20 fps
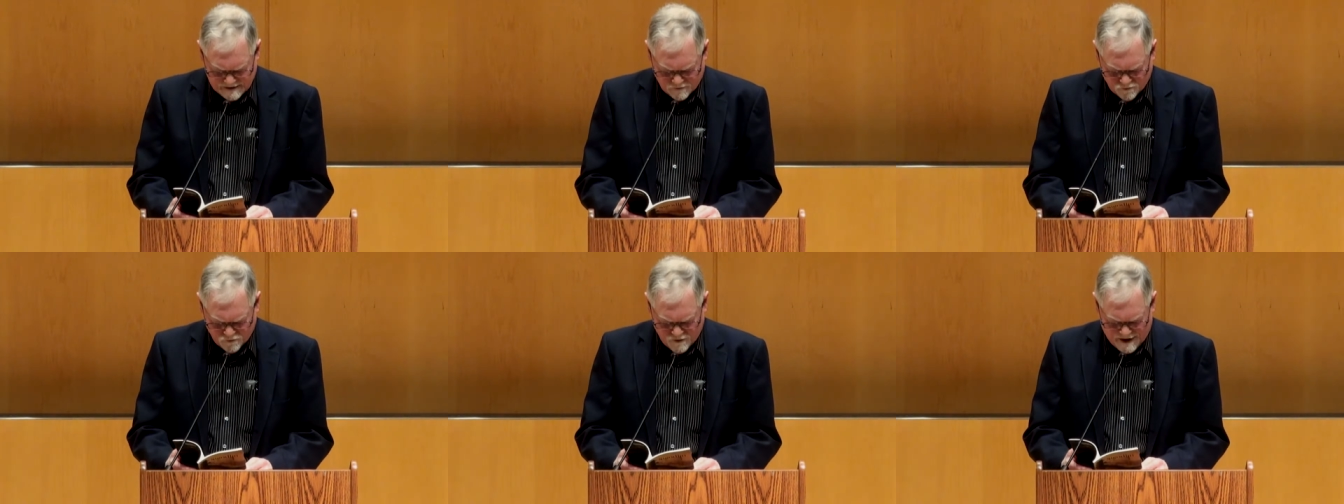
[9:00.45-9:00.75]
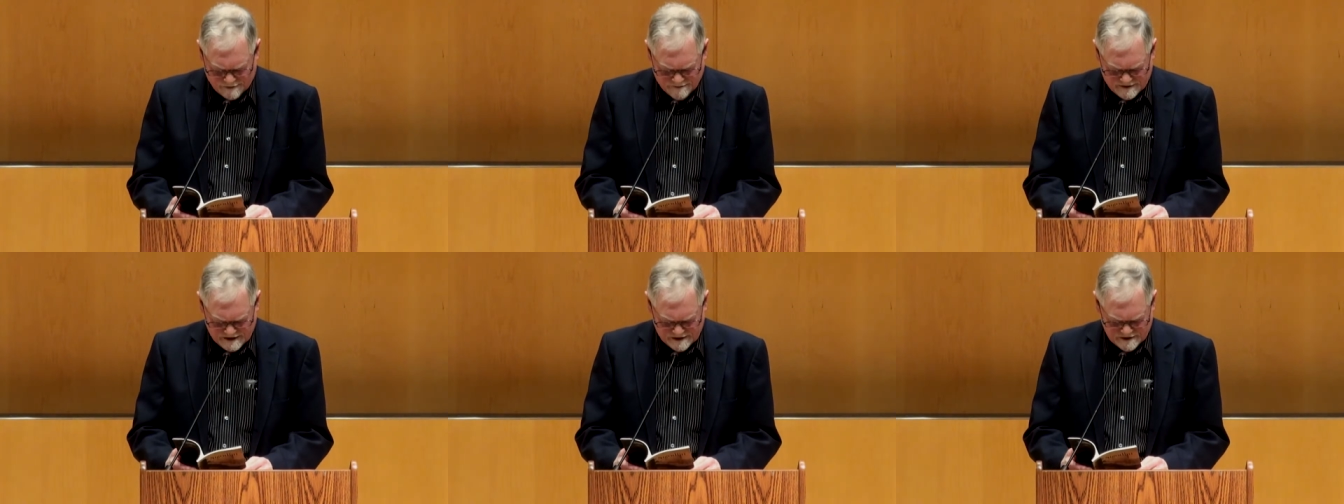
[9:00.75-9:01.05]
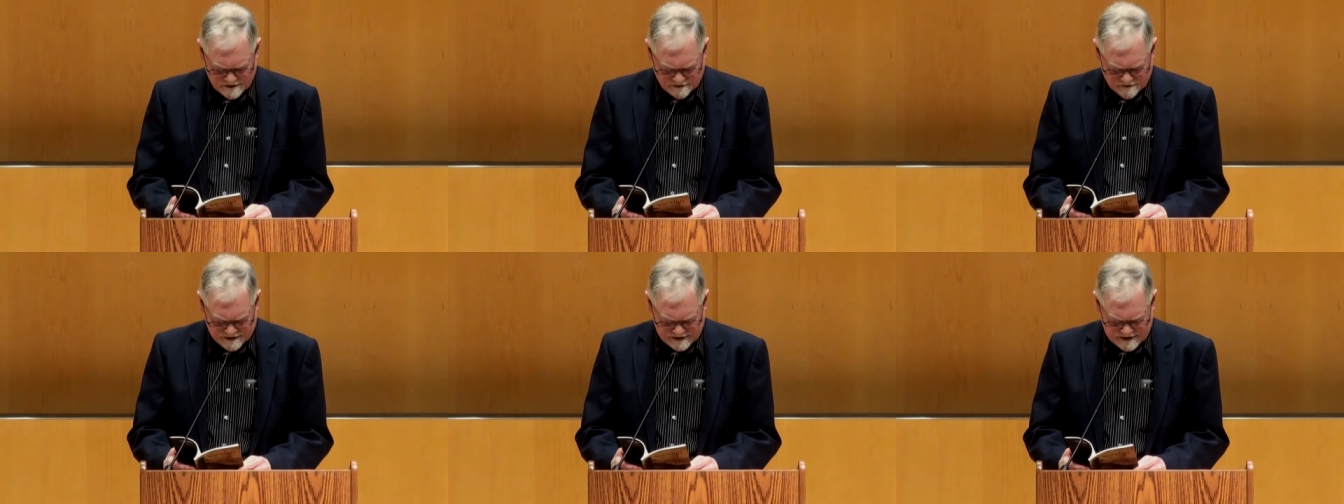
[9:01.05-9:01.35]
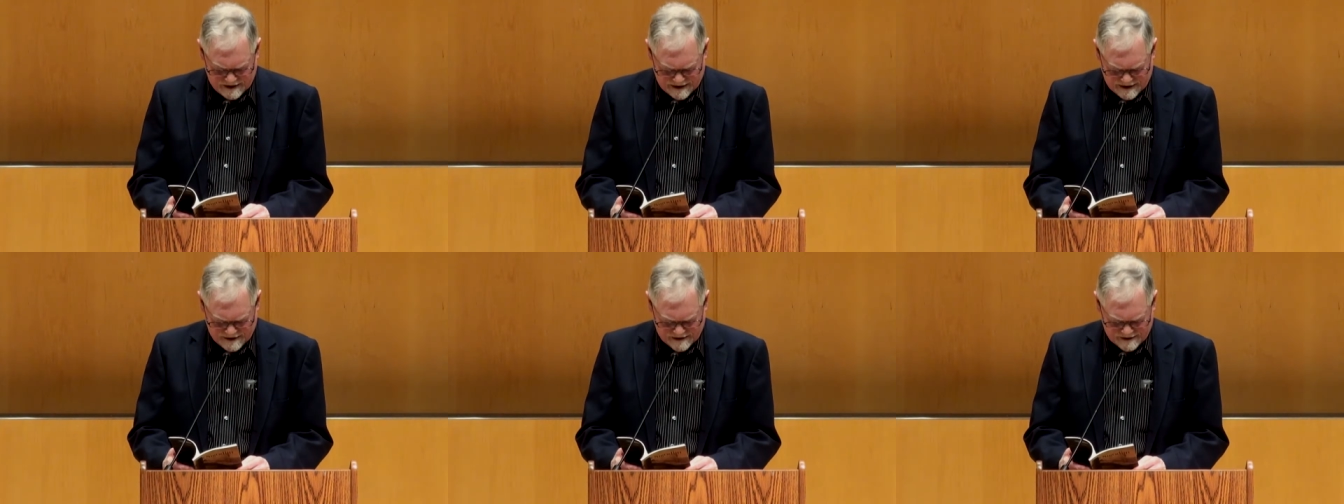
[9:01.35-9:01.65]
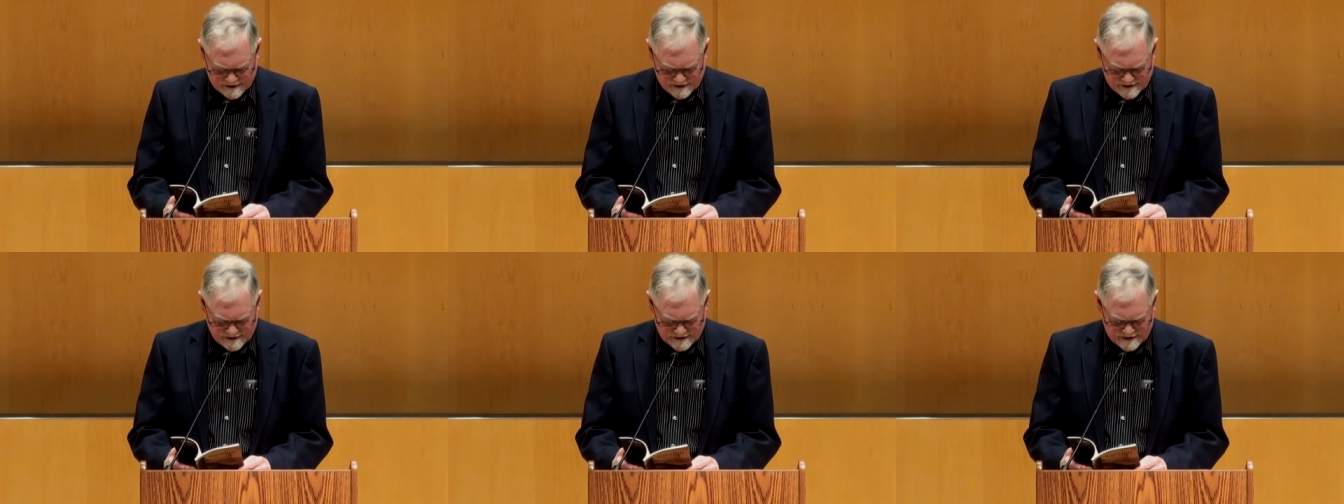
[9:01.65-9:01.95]
wept into his
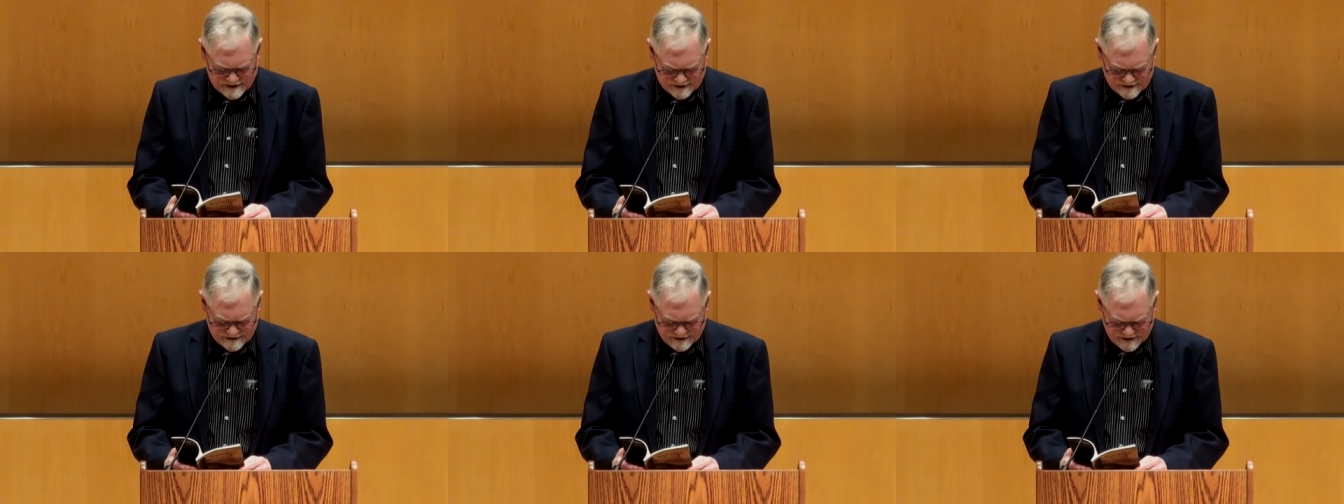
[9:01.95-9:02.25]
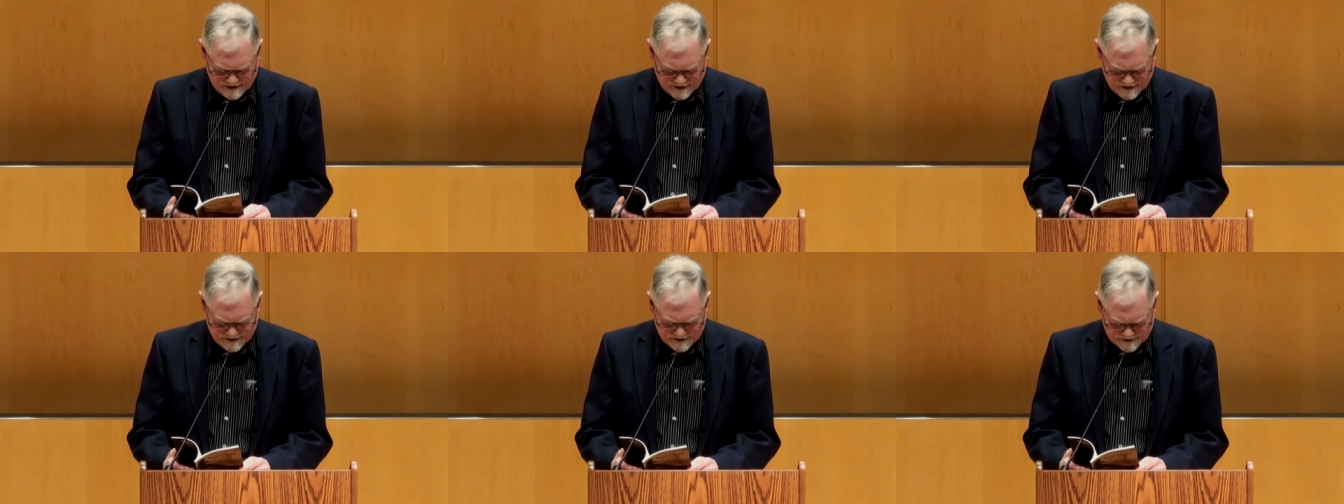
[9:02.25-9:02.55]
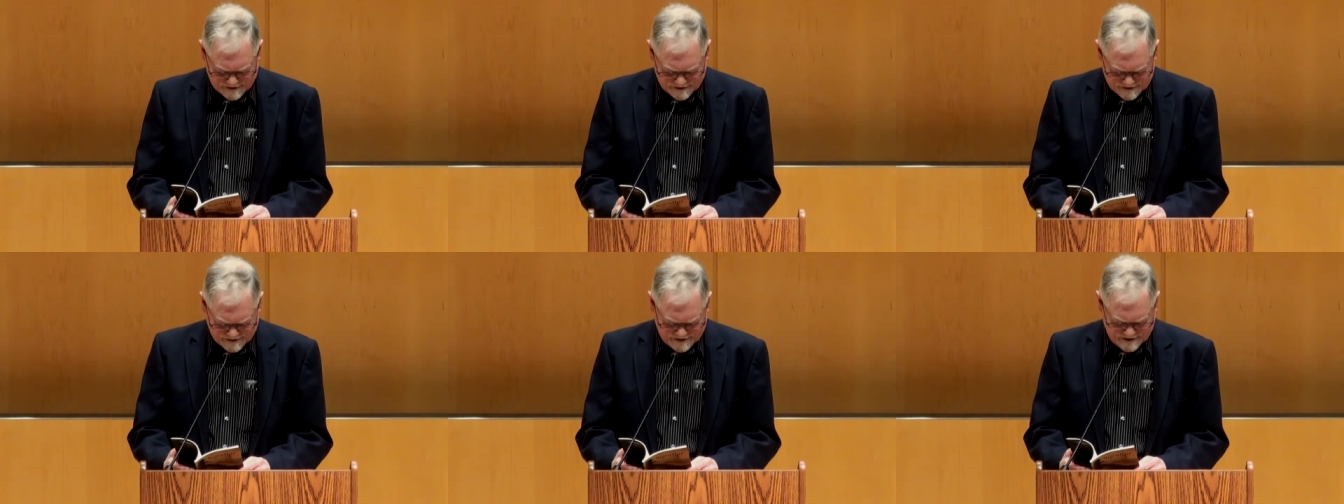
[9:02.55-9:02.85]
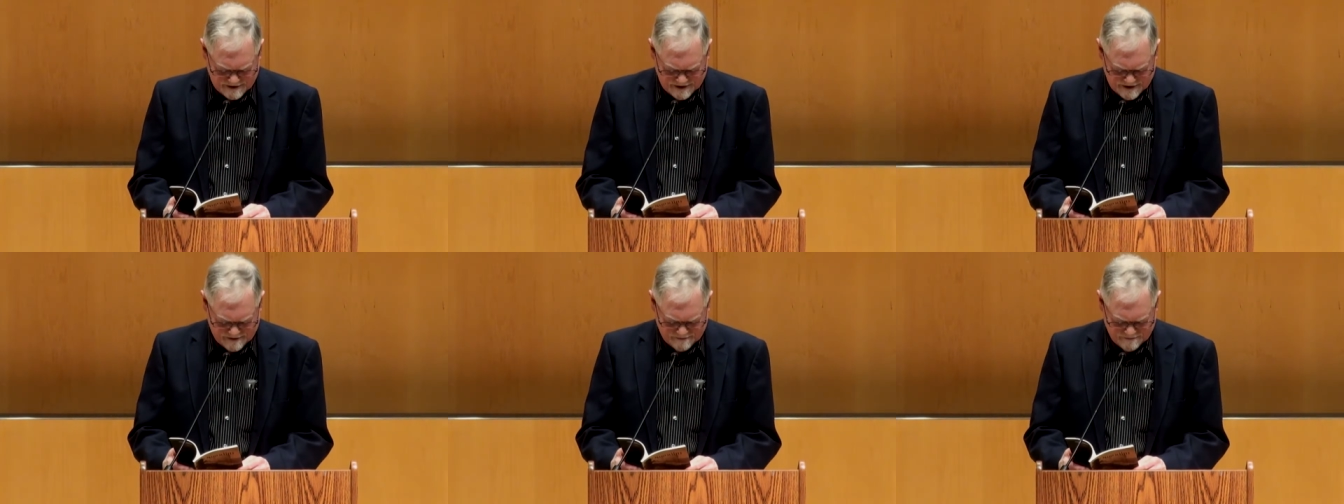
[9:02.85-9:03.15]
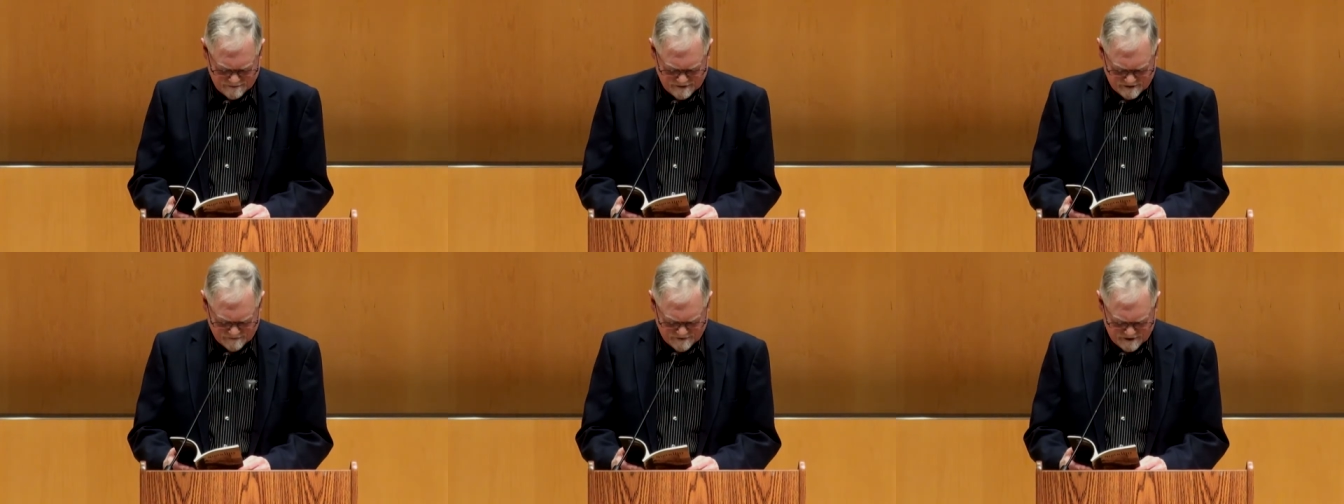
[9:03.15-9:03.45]
hands that day on the
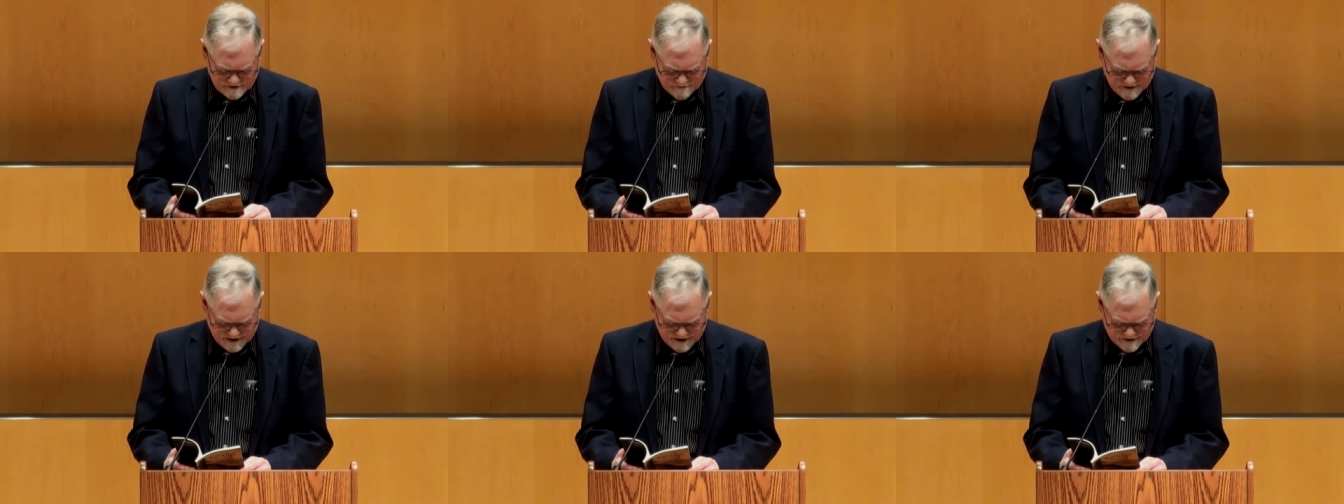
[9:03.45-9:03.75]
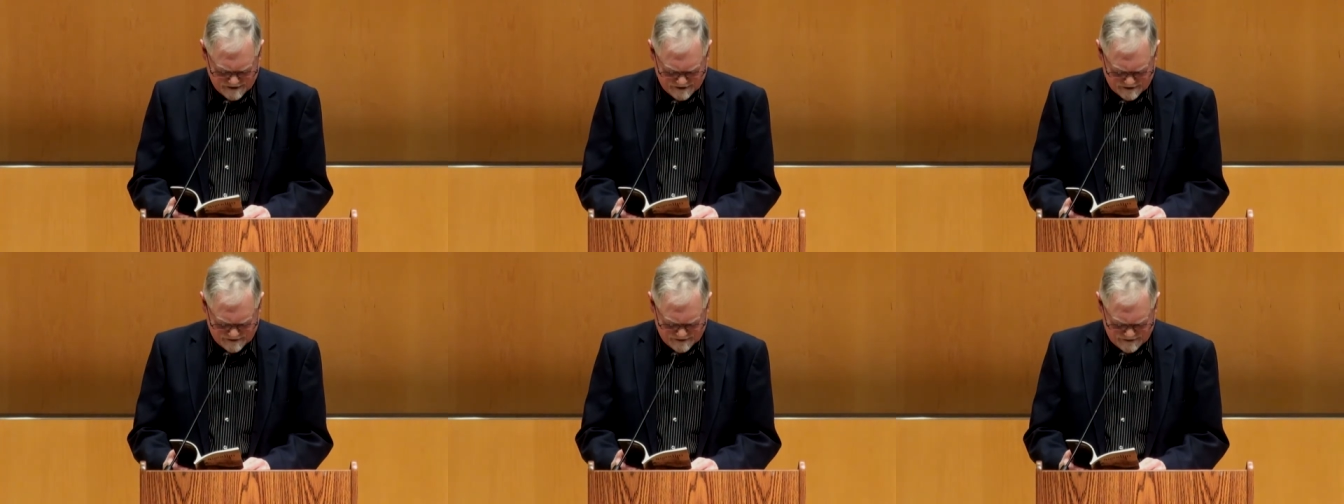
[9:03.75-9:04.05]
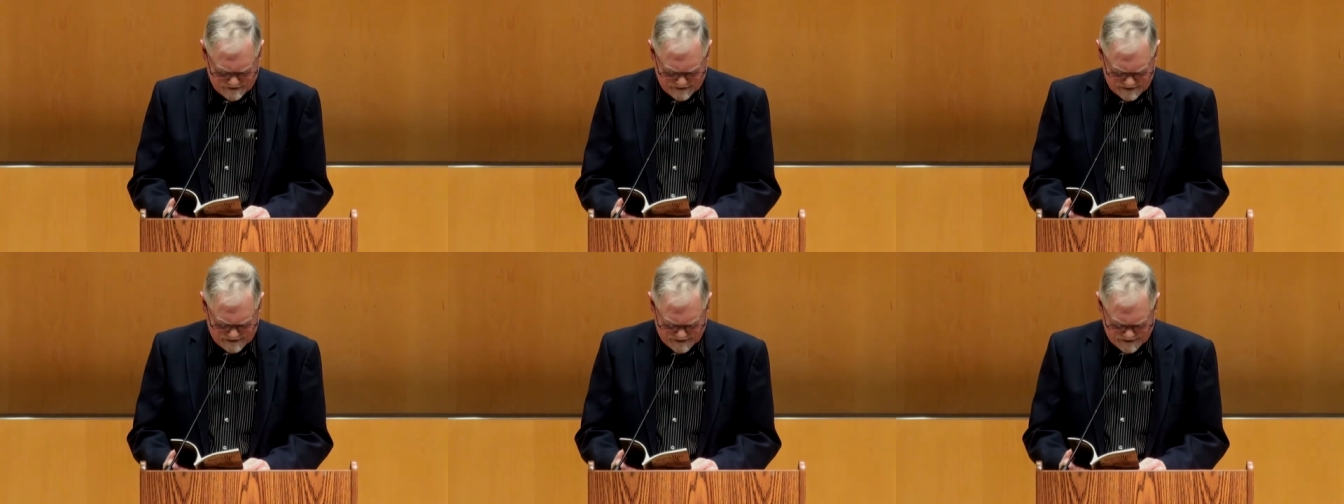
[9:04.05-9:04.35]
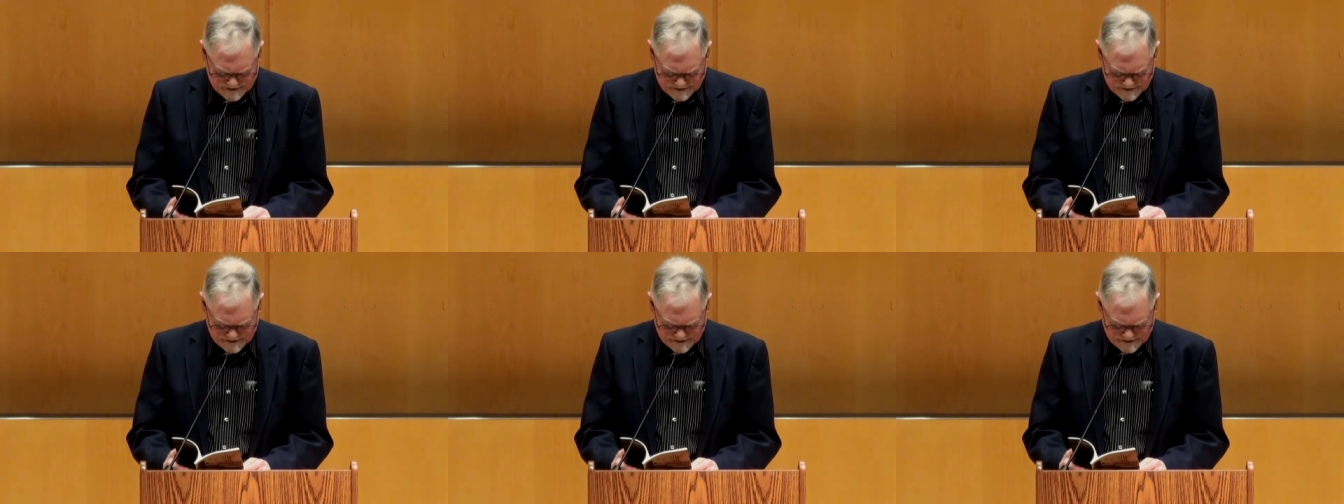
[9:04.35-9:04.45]
steps of his mansion